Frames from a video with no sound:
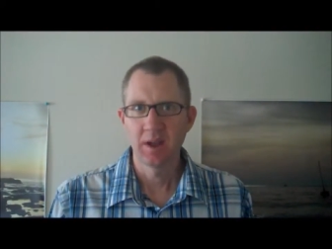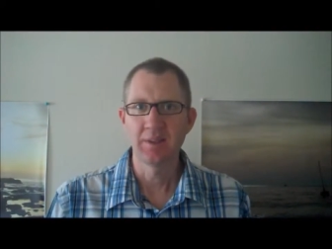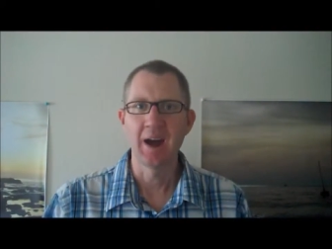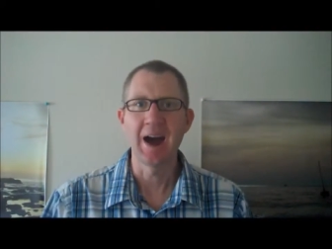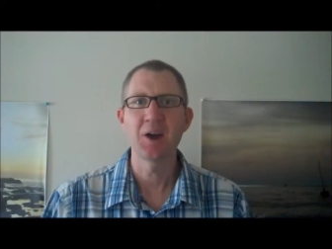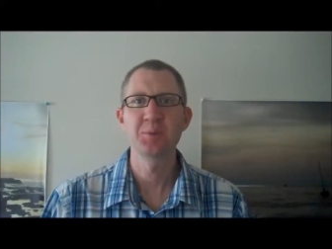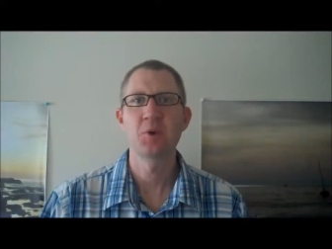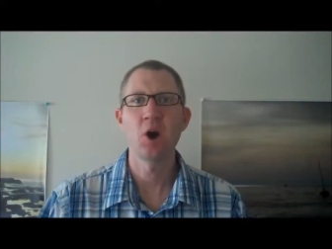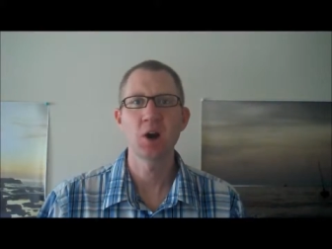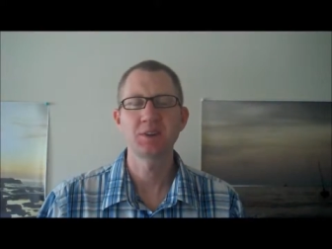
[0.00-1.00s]
the How to
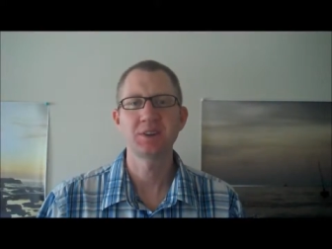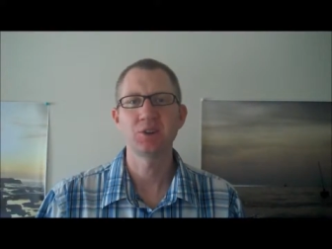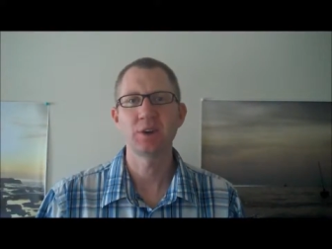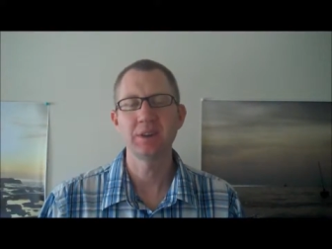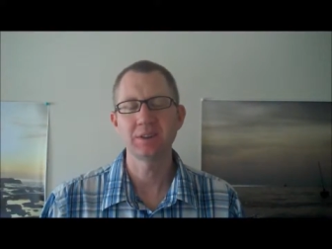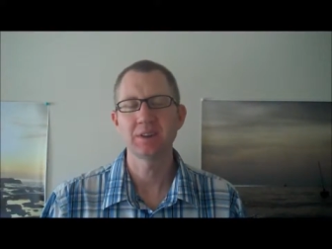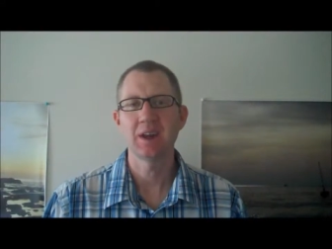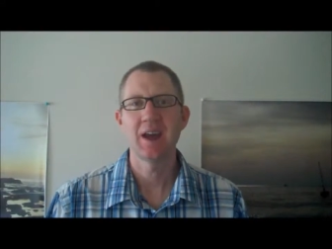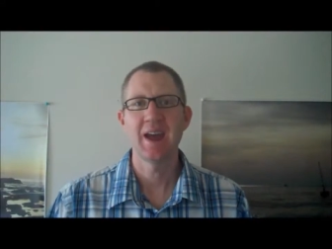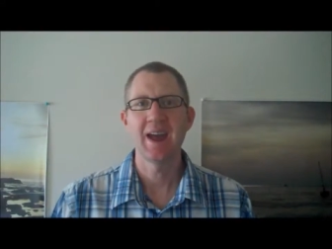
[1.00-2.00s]
Blog
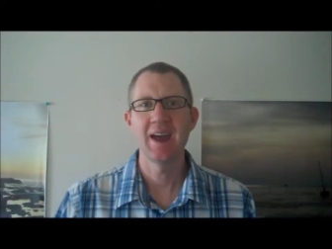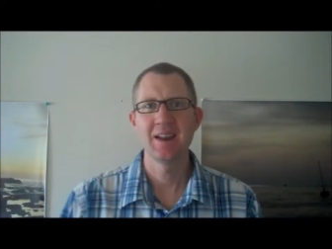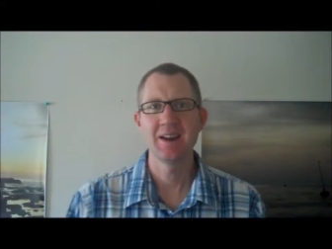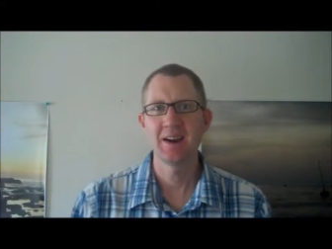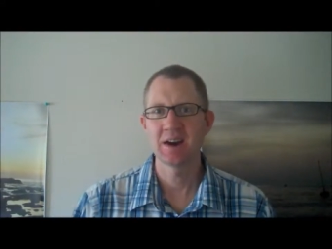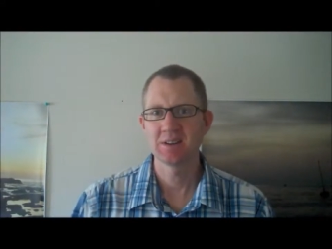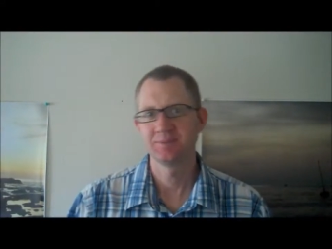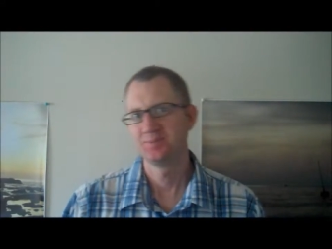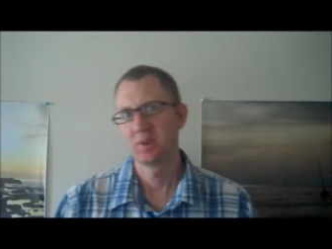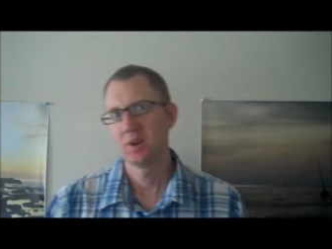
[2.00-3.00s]
series, and let
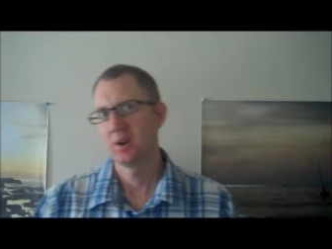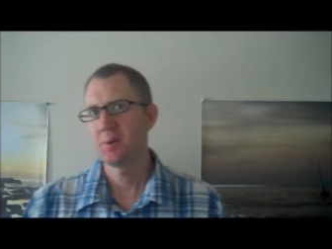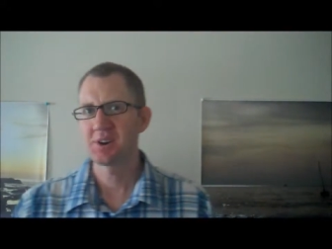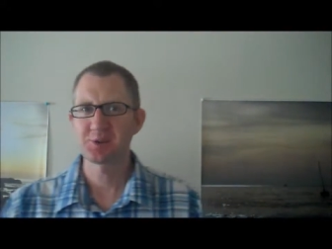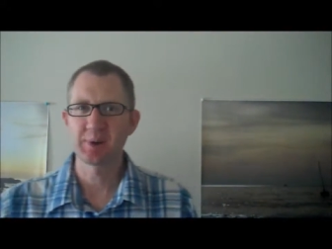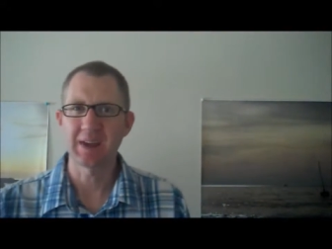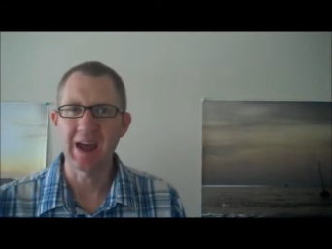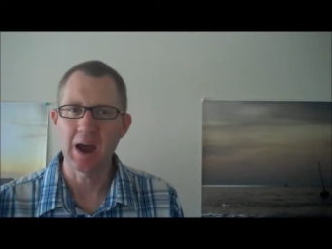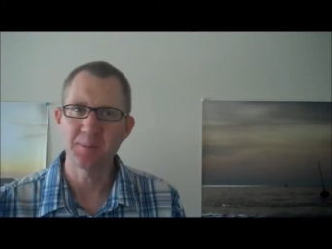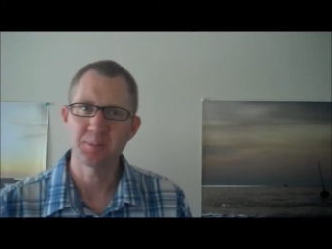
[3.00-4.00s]
me just
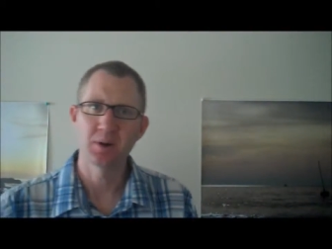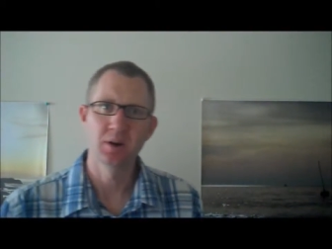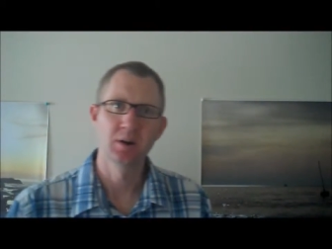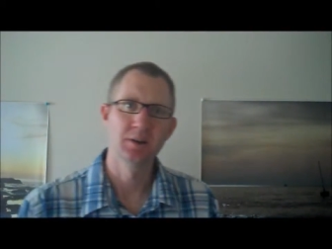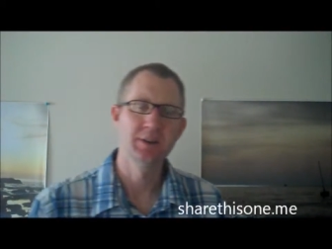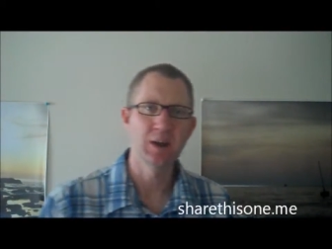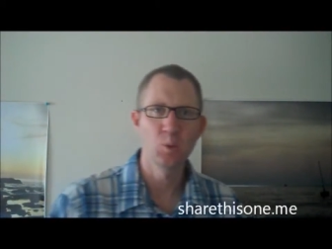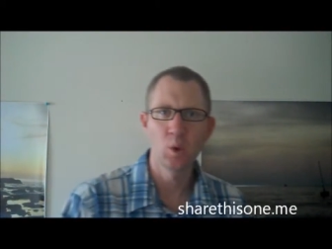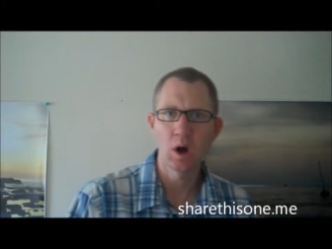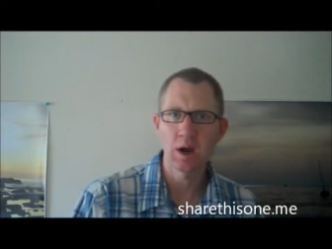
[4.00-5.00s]
recap day
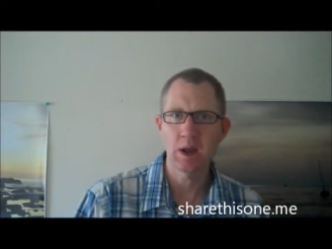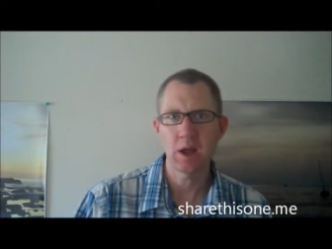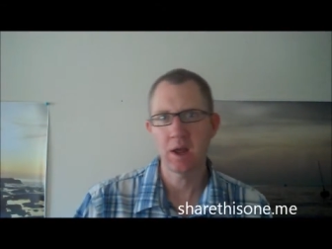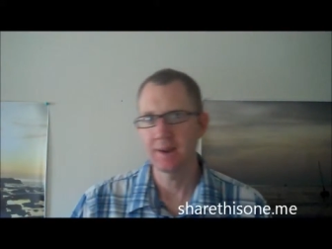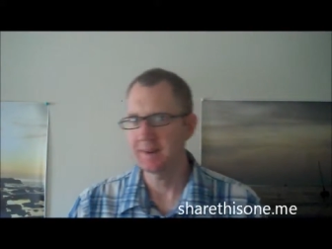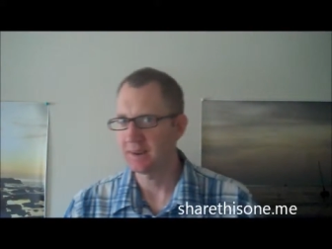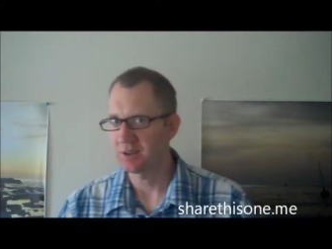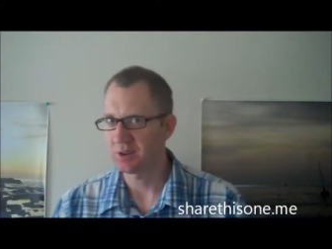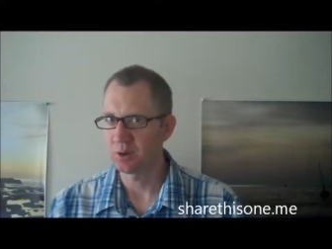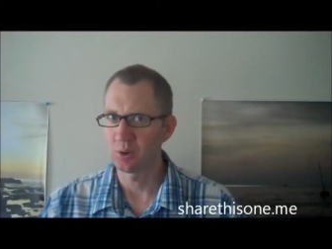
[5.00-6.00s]
1 and day
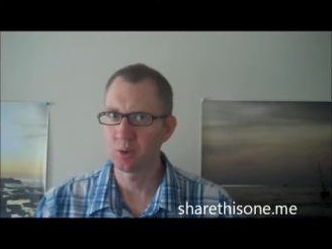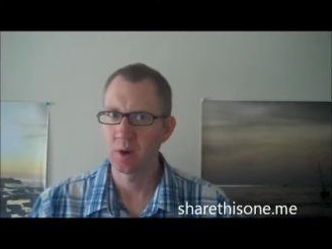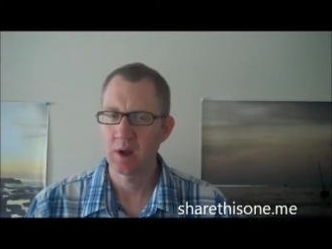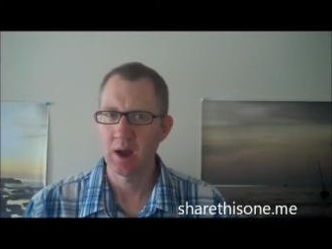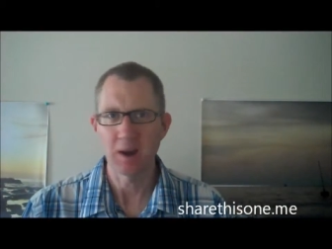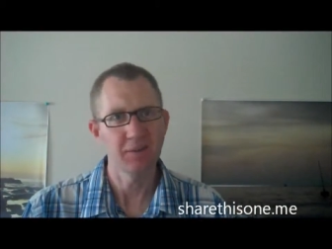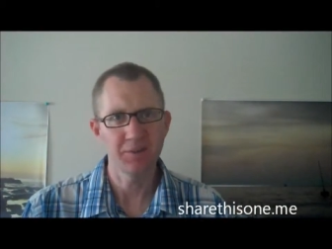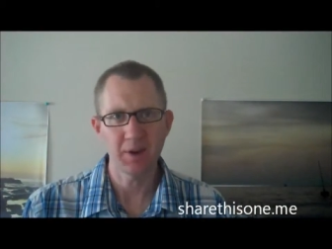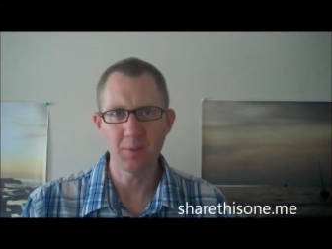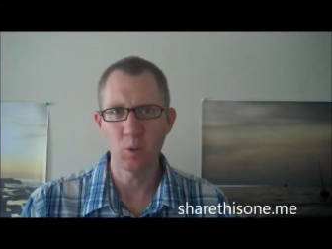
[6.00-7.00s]
2, and if
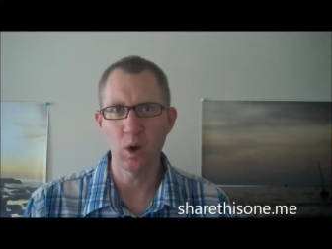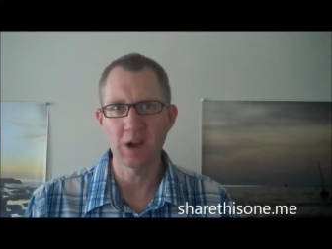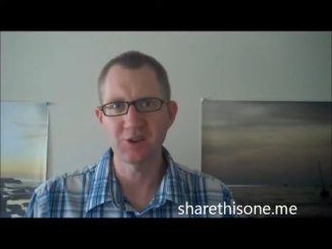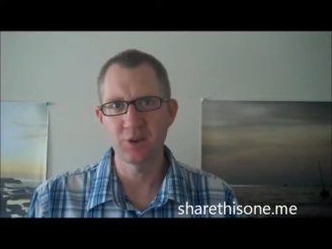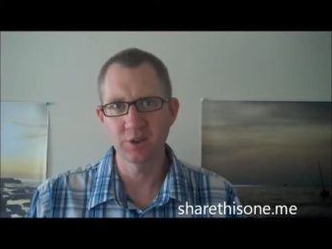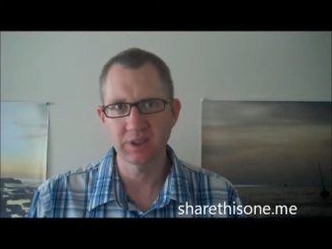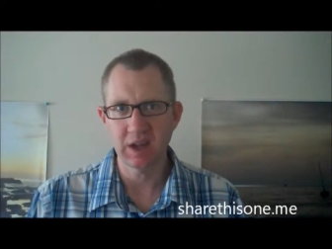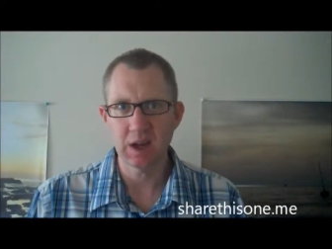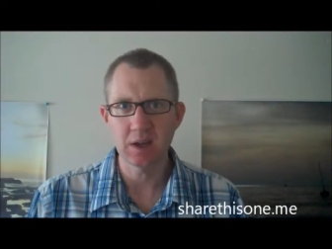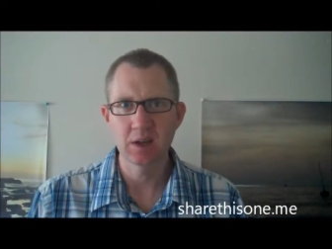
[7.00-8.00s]
you haven't watched those
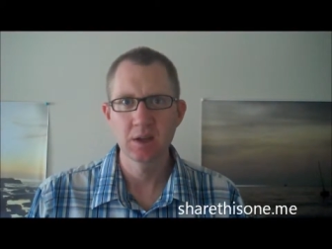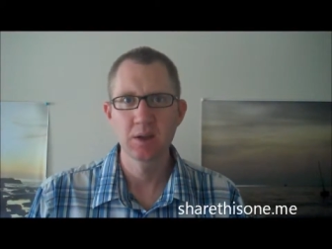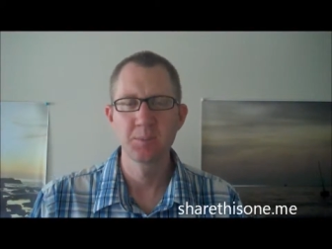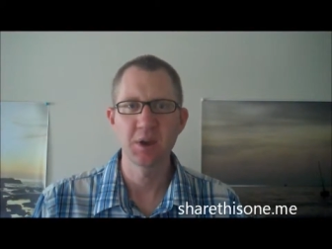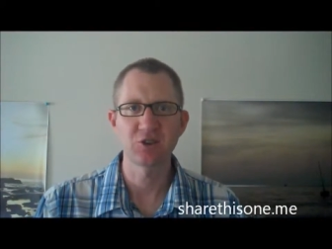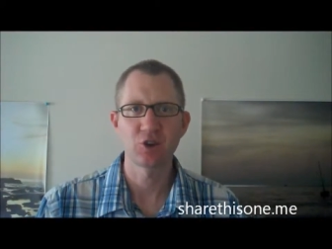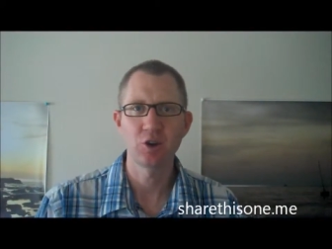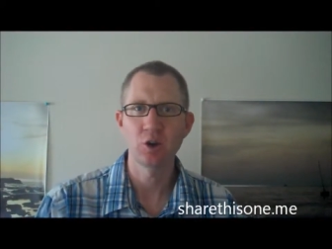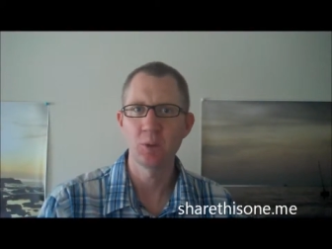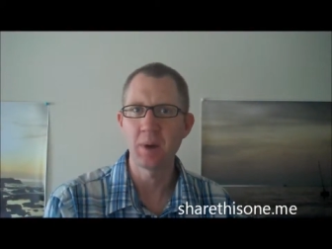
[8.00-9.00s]
yet, make sure
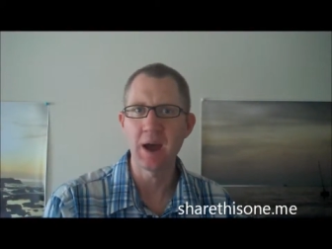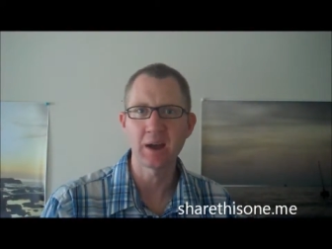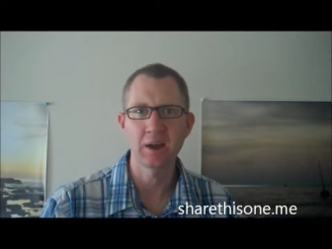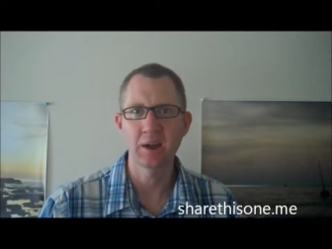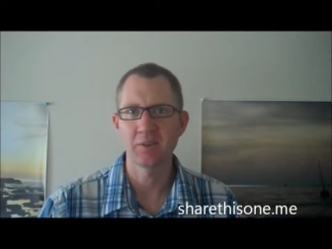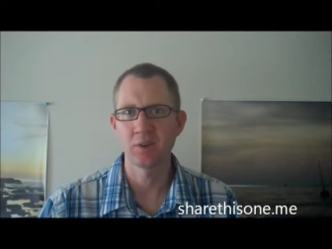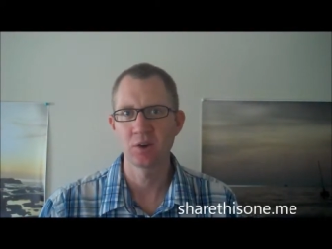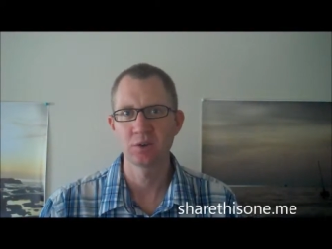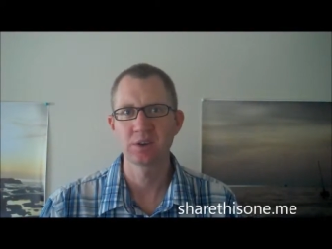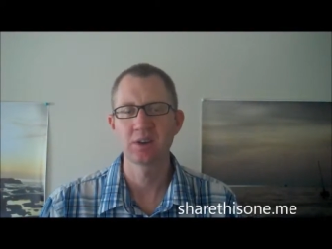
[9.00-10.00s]
you go back and get
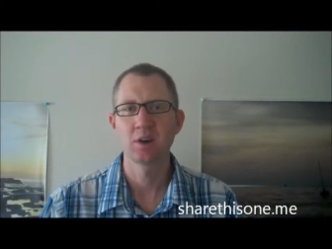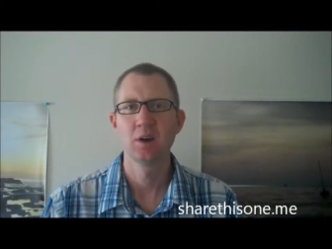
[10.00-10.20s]
those.